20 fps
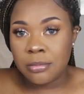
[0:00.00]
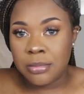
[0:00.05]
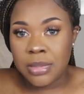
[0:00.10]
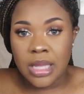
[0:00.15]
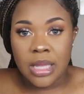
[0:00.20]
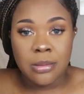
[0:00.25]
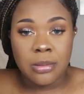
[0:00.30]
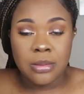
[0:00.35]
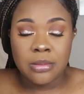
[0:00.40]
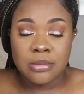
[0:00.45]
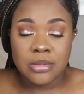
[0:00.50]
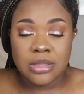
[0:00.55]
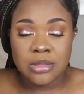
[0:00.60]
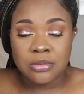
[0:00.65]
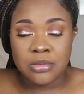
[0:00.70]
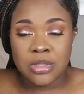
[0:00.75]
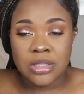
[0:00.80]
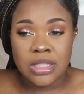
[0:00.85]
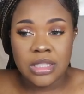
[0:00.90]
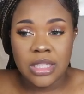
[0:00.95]
The baby
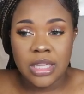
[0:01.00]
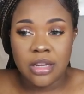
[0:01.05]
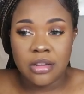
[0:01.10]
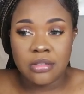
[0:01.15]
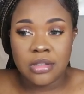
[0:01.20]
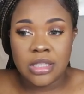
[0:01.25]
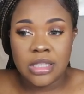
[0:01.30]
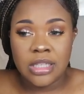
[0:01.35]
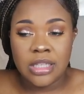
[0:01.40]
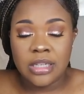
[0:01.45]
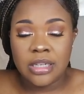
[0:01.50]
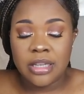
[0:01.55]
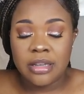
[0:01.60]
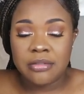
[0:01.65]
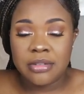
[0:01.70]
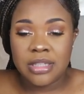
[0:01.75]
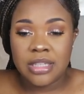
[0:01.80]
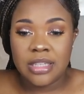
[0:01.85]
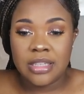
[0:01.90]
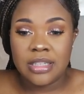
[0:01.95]
was really healthy and
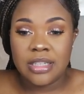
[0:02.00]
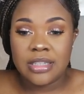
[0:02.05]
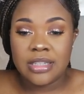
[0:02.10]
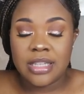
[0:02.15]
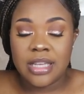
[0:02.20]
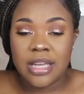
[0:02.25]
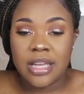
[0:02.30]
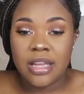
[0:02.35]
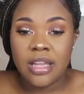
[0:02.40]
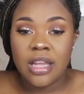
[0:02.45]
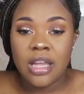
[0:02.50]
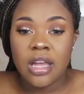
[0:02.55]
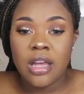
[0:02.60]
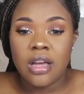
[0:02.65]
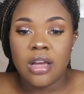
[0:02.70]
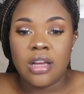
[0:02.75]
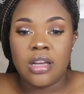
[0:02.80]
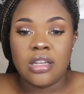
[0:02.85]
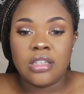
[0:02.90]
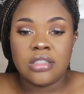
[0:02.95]
everything like that.
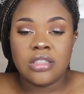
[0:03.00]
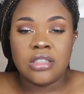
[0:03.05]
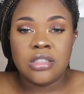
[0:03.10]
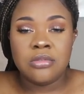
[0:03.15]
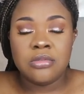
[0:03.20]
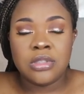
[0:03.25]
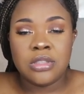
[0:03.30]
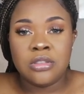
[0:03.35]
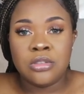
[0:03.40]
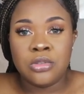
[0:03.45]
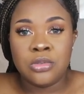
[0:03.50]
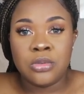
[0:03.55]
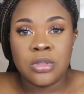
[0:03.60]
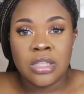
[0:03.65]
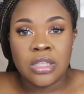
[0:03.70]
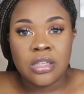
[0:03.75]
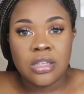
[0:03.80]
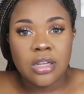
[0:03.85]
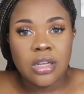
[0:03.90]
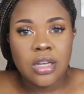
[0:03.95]
She was
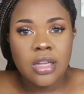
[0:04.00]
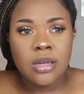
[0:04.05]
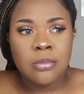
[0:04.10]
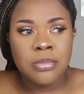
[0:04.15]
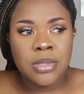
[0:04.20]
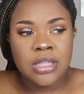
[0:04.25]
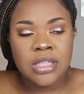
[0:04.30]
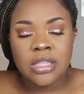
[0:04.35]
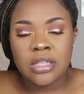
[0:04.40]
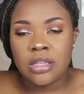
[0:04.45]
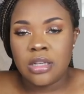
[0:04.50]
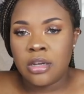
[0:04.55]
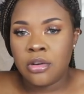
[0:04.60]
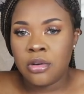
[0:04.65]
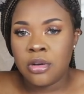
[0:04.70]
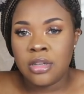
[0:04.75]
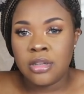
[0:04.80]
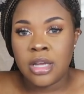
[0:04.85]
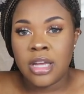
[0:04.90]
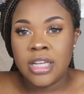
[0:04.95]
doing good, but then the
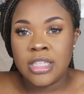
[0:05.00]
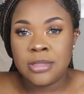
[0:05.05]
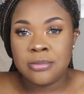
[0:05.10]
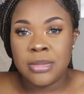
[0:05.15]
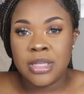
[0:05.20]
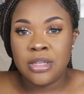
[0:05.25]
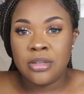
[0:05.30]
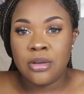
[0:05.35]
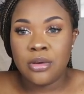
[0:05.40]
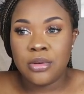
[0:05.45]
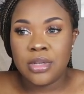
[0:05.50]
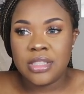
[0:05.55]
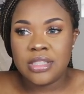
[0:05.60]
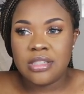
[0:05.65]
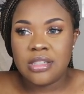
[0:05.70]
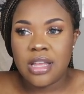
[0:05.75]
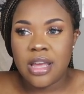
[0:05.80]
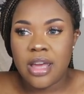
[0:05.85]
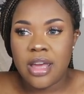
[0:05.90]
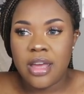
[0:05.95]
husband
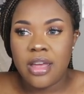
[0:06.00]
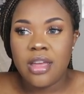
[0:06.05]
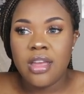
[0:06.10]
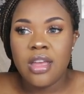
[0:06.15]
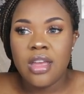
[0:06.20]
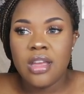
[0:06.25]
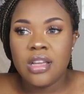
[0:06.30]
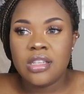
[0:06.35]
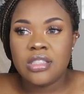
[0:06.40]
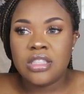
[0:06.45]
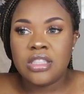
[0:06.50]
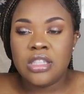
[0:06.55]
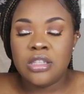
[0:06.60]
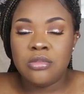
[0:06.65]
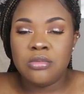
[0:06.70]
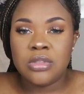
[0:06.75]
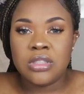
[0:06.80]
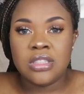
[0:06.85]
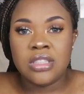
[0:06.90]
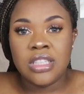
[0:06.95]
noticed that
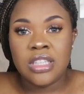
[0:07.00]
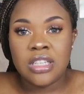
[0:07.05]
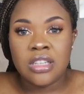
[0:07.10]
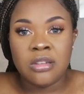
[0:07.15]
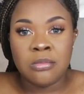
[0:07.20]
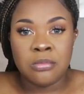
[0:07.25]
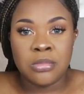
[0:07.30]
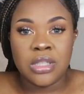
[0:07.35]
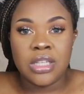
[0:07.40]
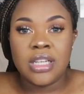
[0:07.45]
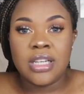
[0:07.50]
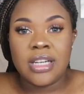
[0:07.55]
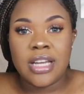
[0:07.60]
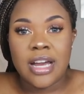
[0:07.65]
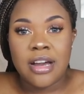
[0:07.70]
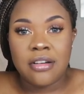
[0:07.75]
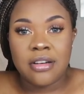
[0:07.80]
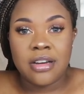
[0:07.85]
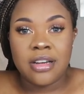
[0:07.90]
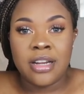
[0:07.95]
she was leaking blood
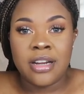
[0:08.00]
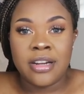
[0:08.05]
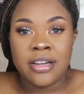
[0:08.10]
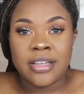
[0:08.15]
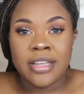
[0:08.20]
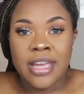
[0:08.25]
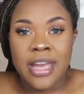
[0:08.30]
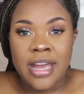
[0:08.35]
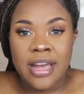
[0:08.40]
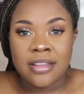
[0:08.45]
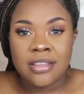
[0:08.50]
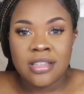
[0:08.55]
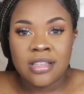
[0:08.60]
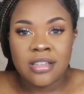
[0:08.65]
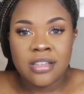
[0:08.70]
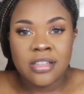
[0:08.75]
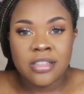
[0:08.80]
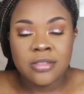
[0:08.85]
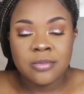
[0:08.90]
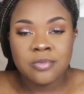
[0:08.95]
out her
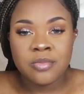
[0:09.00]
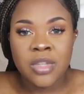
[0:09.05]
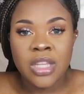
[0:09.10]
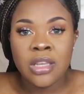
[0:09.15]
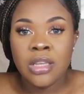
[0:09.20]
catheter.